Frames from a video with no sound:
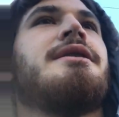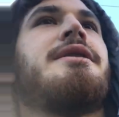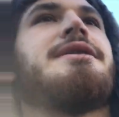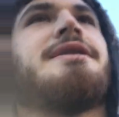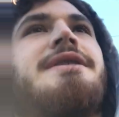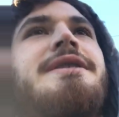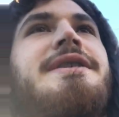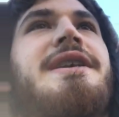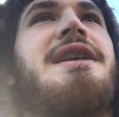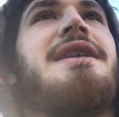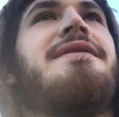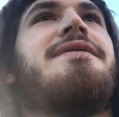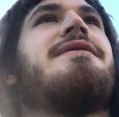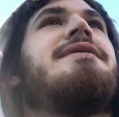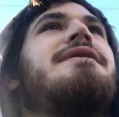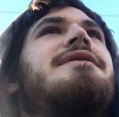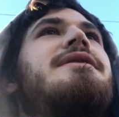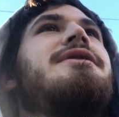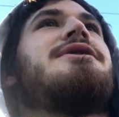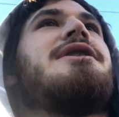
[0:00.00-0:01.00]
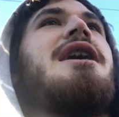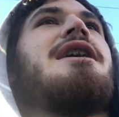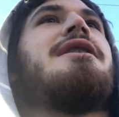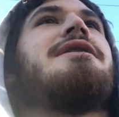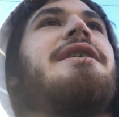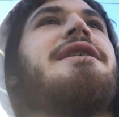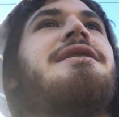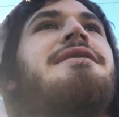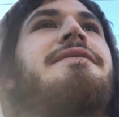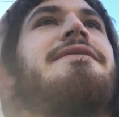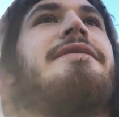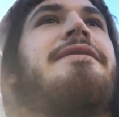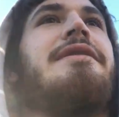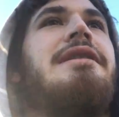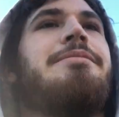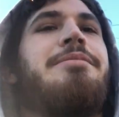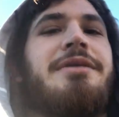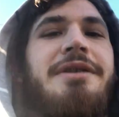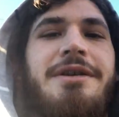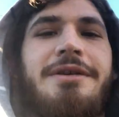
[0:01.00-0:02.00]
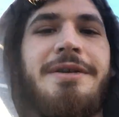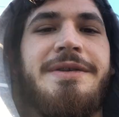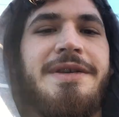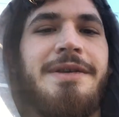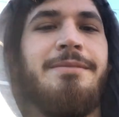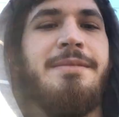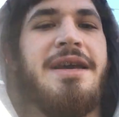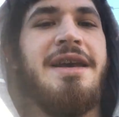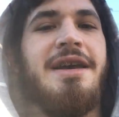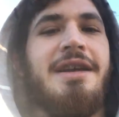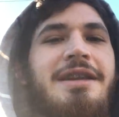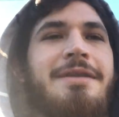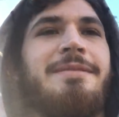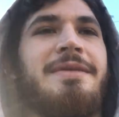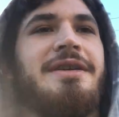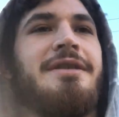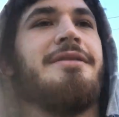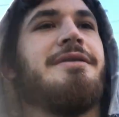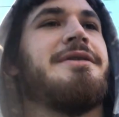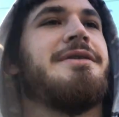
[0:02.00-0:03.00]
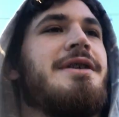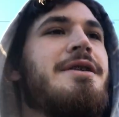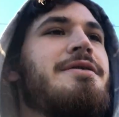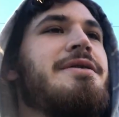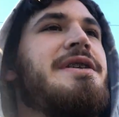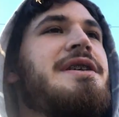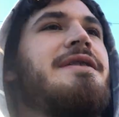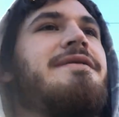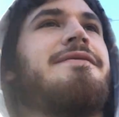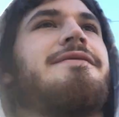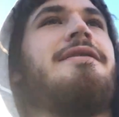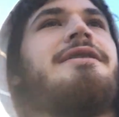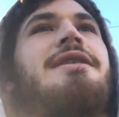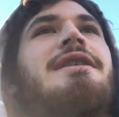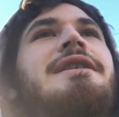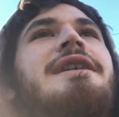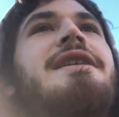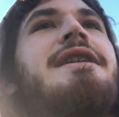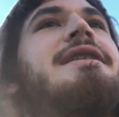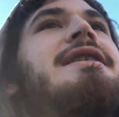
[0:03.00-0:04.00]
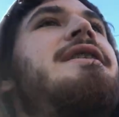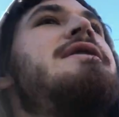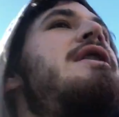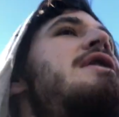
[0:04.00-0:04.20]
just save ejaculating for reproducing, man. I mean, there's no need for it. Like,